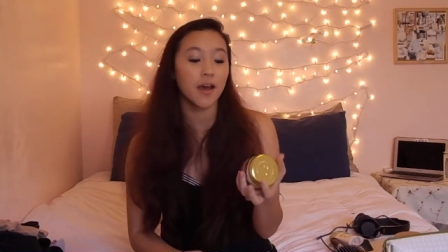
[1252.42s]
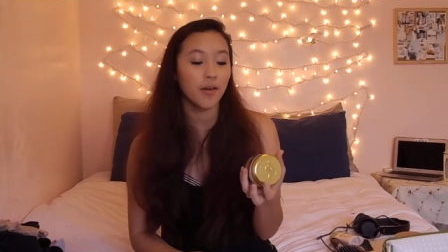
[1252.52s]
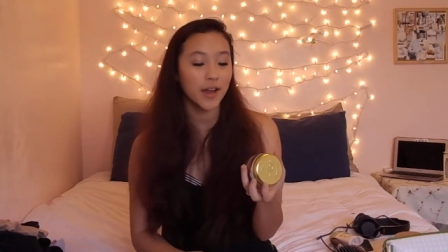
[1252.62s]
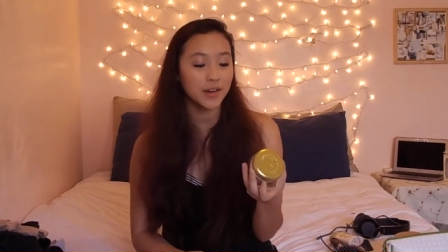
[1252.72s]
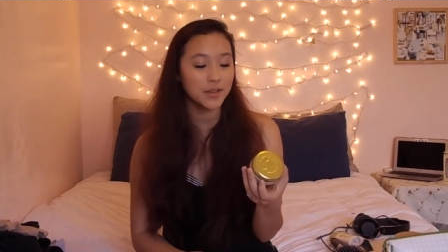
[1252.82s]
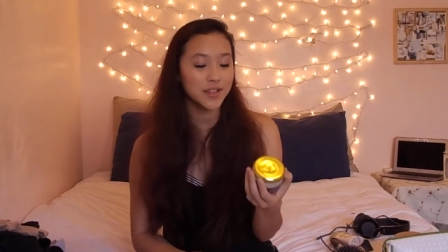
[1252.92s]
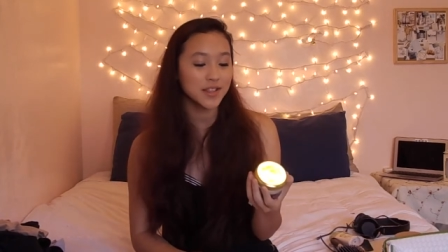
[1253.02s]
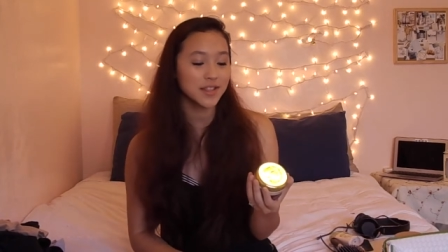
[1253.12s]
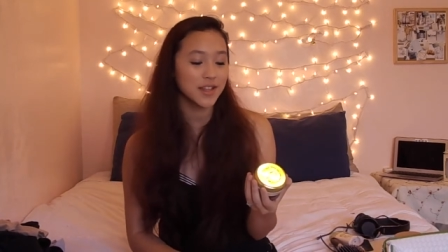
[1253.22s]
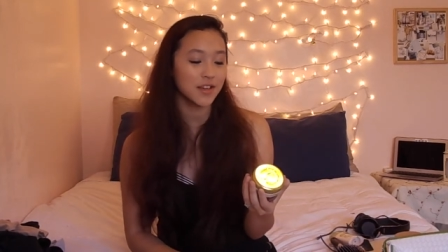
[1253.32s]
Now, I know this
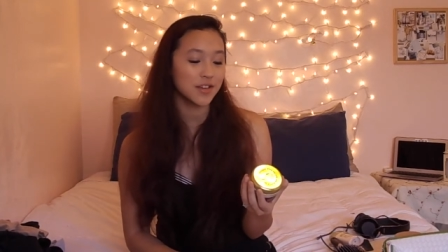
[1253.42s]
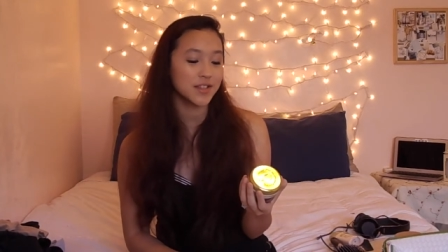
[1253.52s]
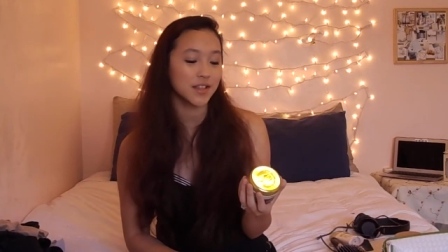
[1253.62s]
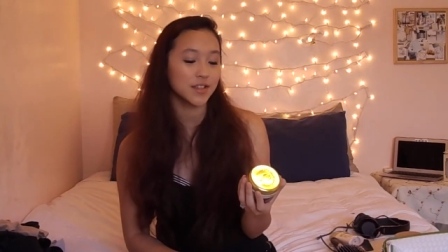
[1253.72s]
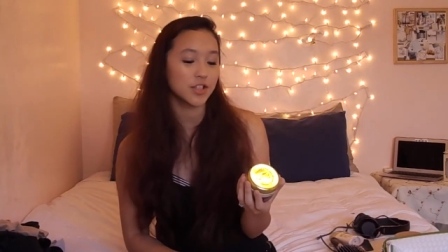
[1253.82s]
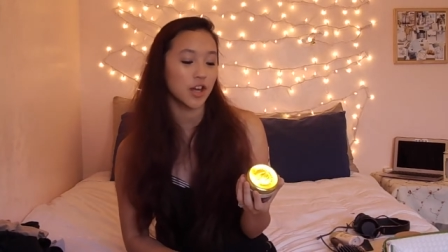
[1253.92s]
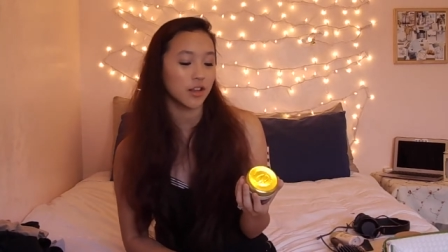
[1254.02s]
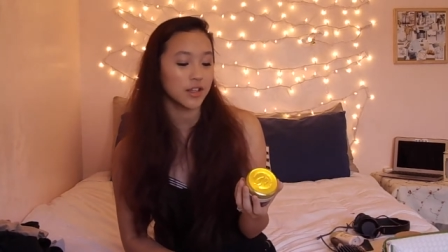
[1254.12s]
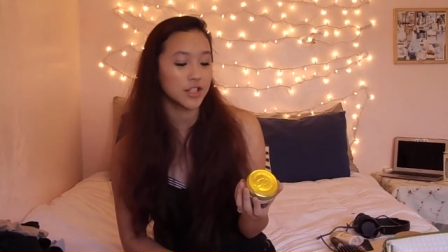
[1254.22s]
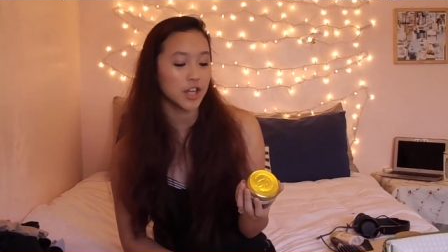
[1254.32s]
container says
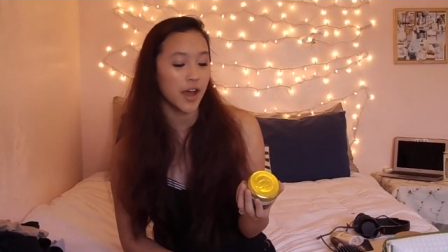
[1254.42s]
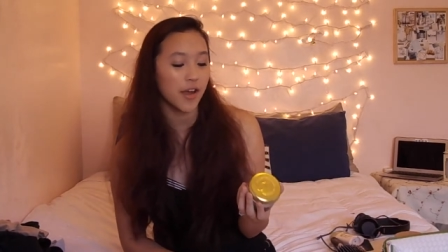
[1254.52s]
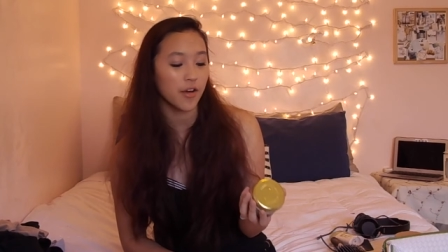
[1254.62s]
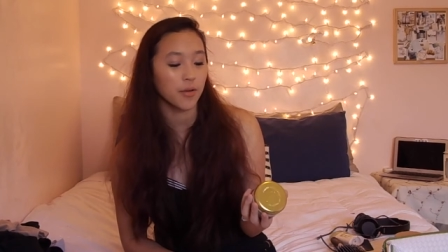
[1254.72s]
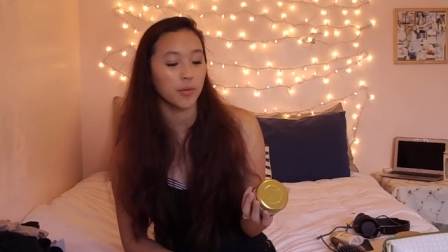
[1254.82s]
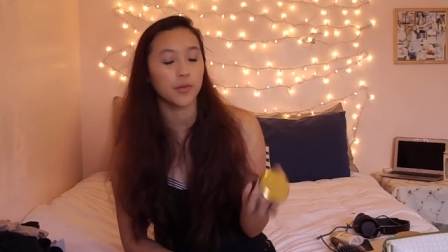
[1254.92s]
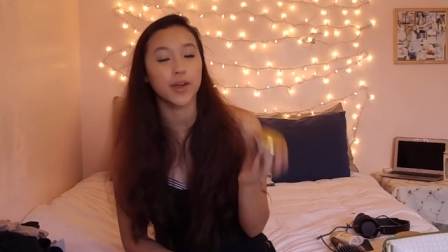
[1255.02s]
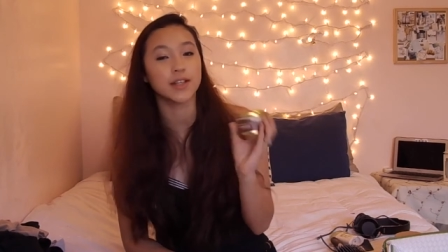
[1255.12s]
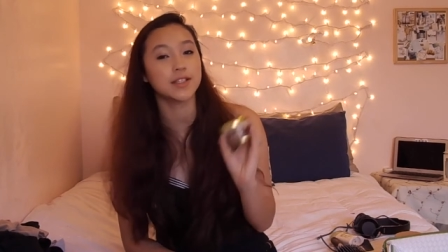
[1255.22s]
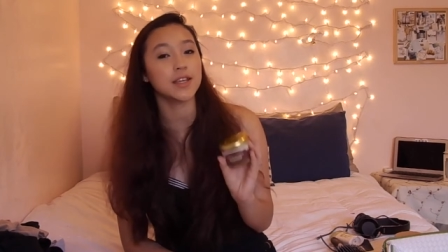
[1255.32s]
chocolate chai herbal
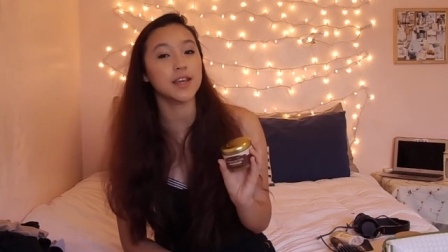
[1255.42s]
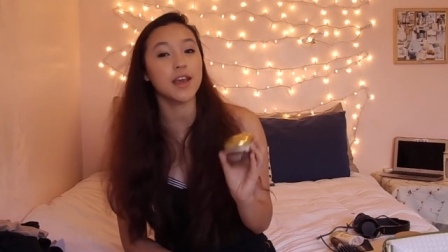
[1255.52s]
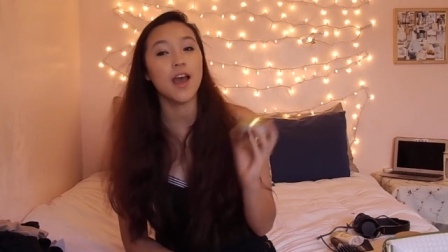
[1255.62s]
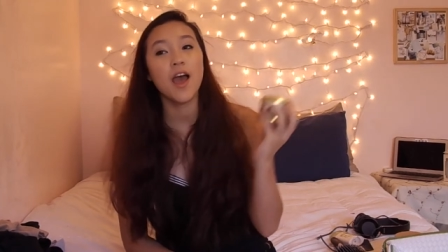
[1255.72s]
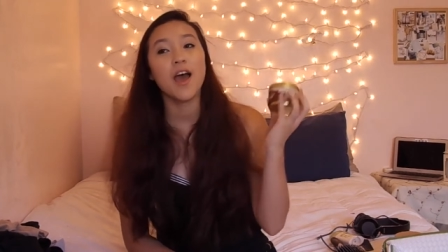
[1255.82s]
red tea.